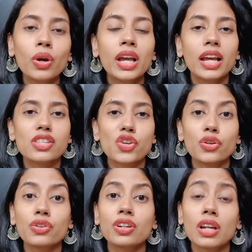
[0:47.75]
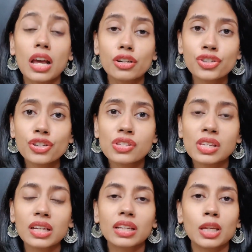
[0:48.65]
it's going to nourish your
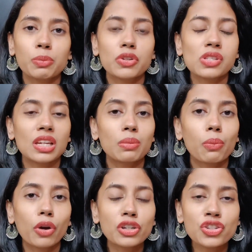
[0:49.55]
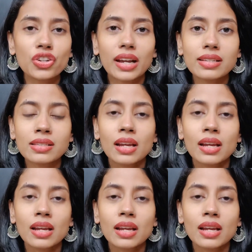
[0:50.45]
skin keep your skin moisturized